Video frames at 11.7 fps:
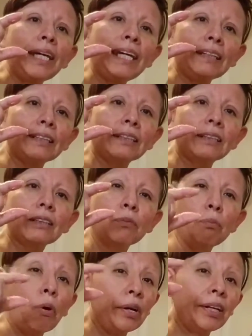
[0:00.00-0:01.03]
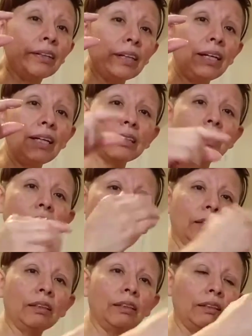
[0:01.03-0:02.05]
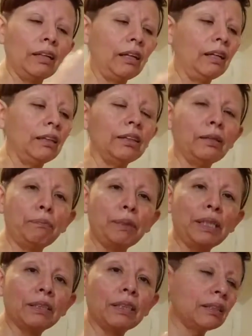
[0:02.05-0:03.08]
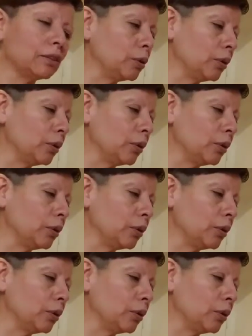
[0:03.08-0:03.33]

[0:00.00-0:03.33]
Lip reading: eggs, boiled eggs cut in little pieces.